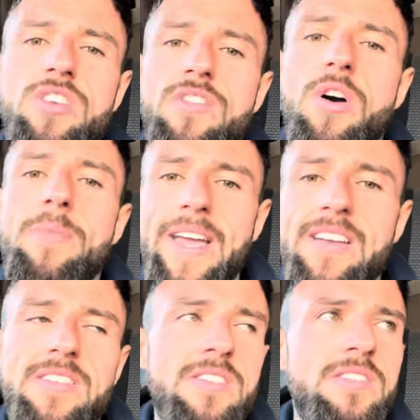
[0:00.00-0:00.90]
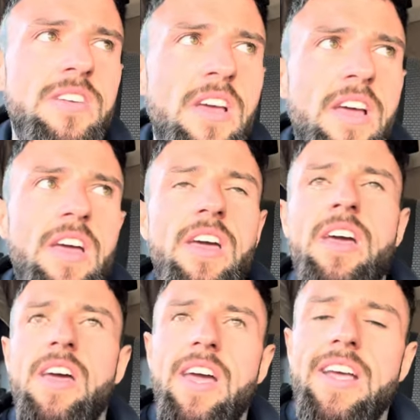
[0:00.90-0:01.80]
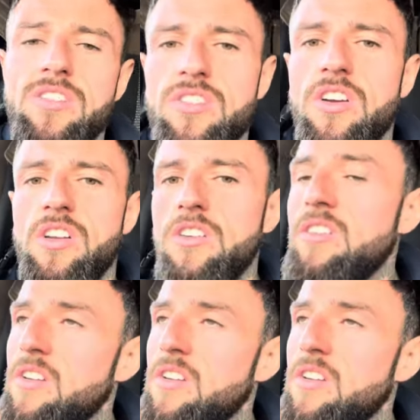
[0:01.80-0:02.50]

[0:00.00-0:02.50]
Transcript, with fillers: of your maintenance. In turn,